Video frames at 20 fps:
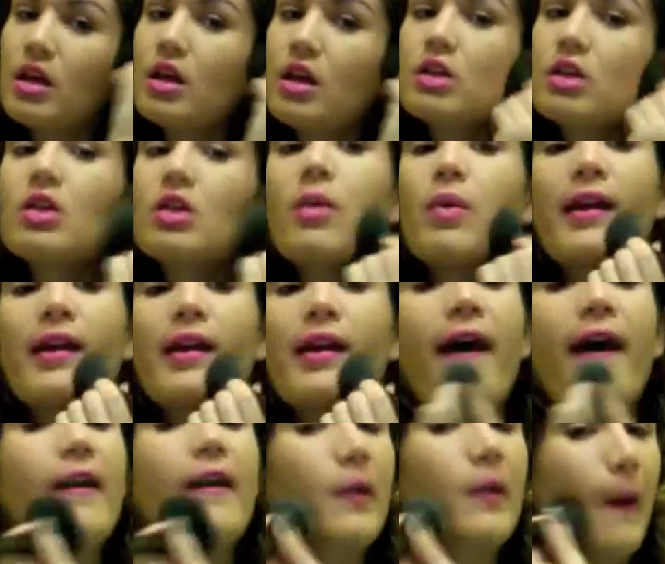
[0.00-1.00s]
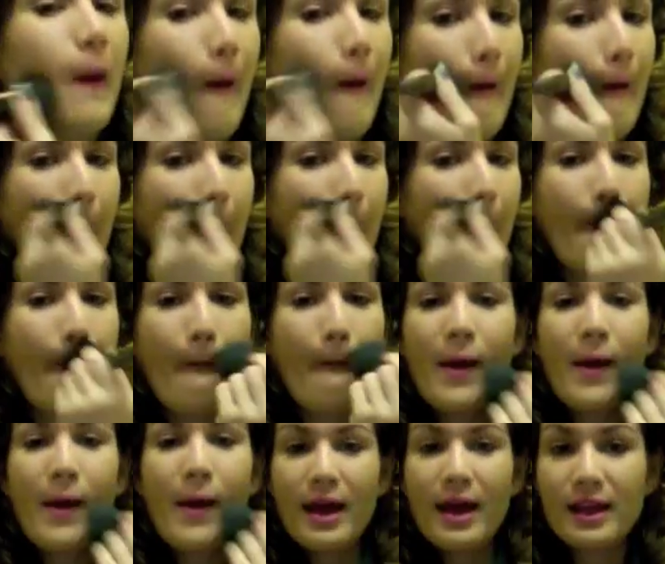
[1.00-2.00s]
you want to kind of go
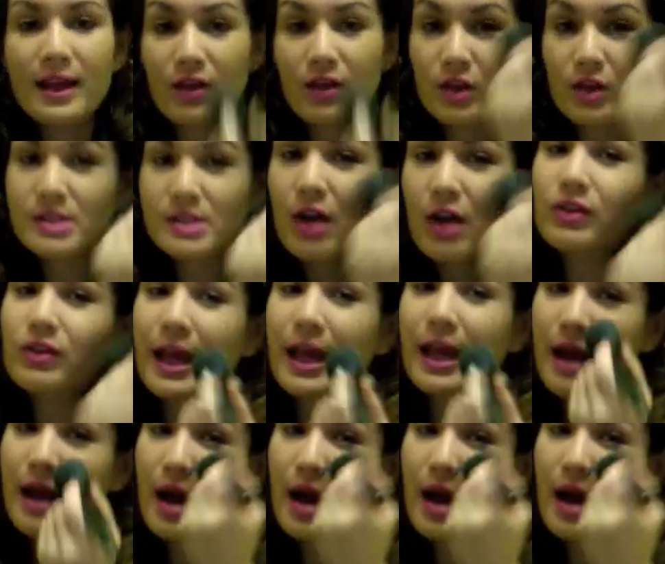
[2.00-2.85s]
and give yourself like